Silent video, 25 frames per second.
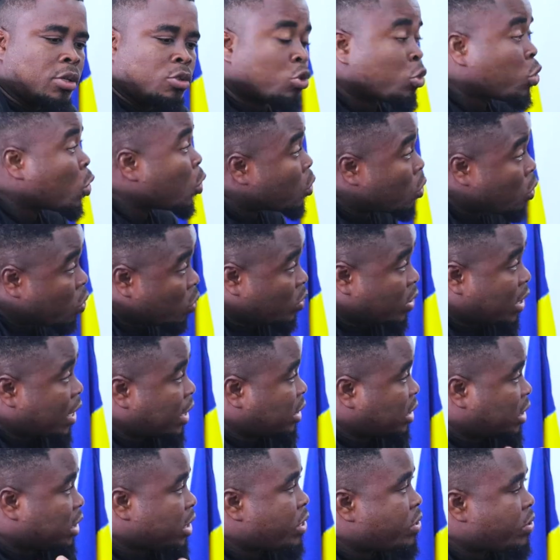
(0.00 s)
Togo,
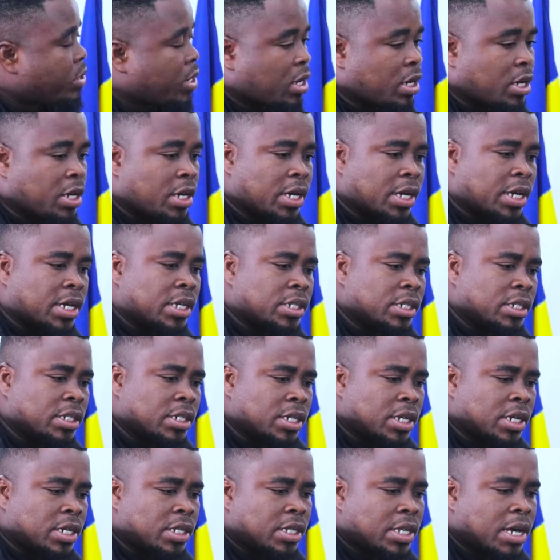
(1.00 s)
Nigeria, and
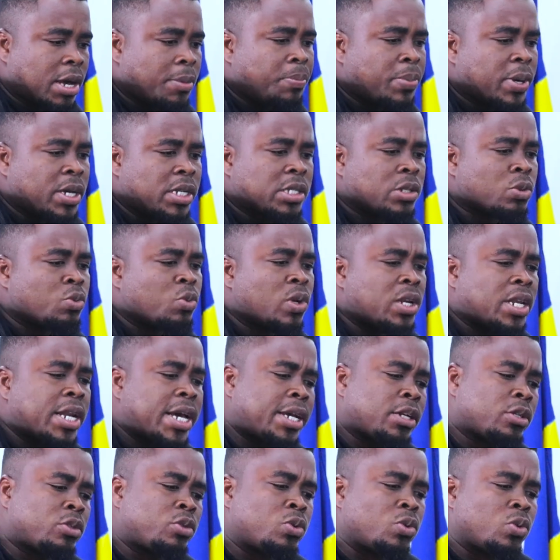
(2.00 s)
that person would
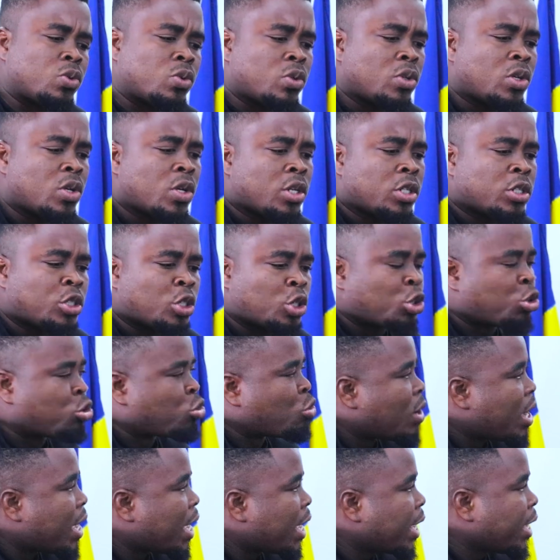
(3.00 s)
like to
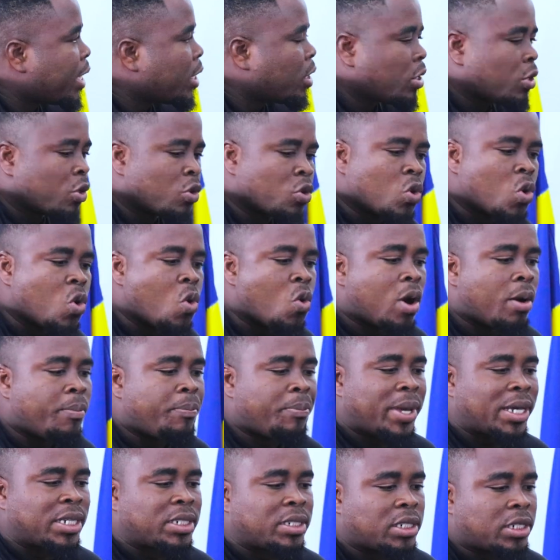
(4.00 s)
try COA
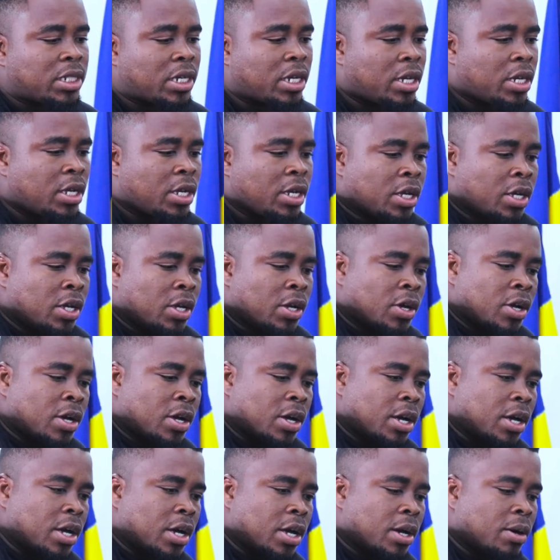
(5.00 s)
mixture.
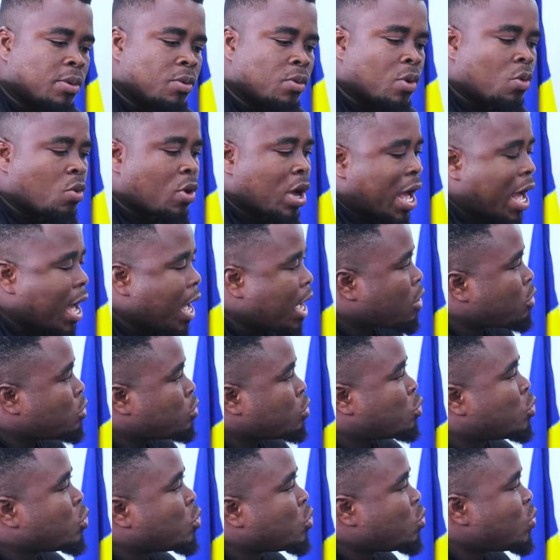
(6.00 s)
How
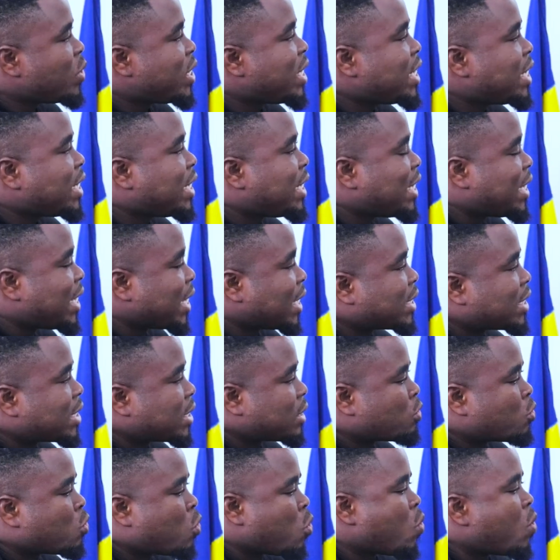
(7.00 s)
do we
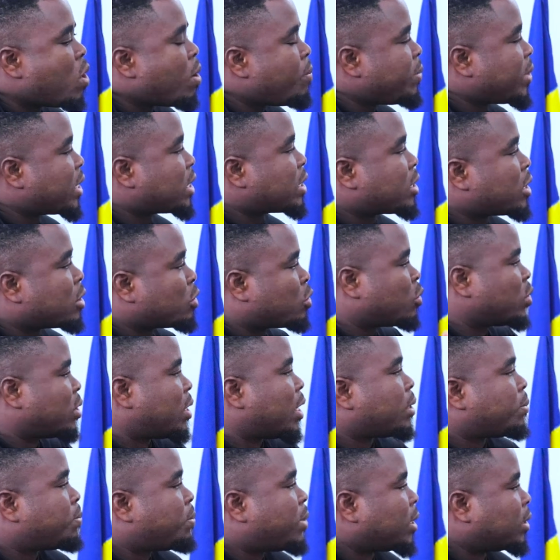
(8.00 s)
get COA mixture to
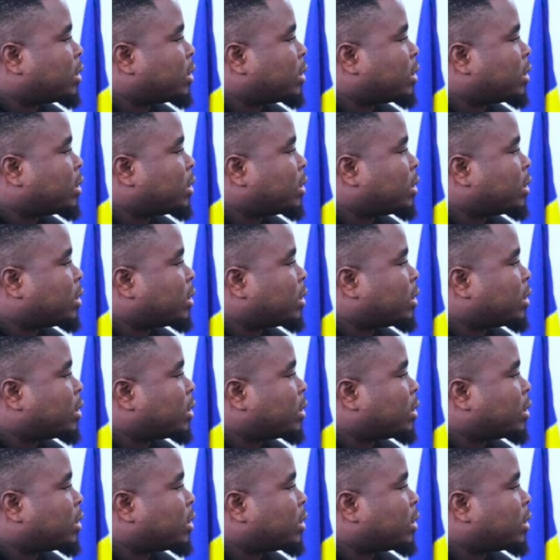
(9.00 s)
that